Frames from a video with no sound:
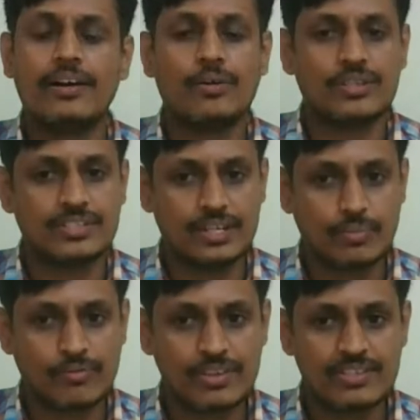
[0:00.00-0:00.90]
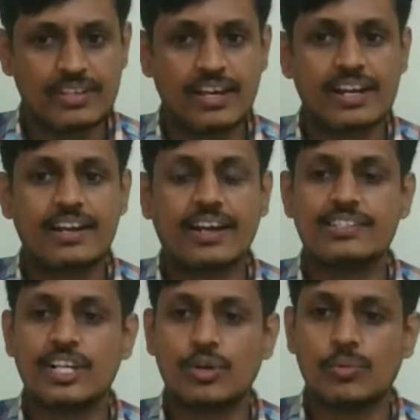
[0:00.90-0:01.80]
Assistant Professor, Karnataka
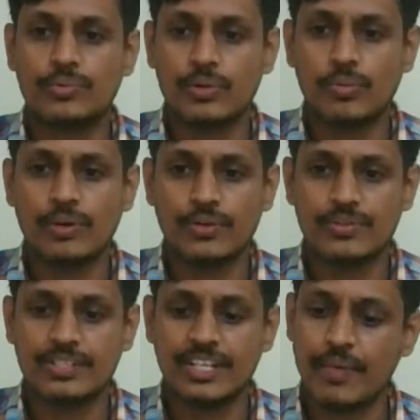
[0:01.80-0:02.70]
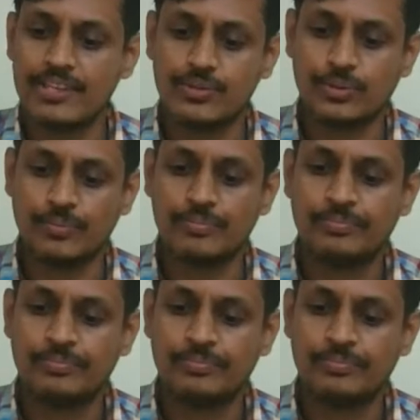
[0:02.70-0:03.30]
State Open University, Mysuru.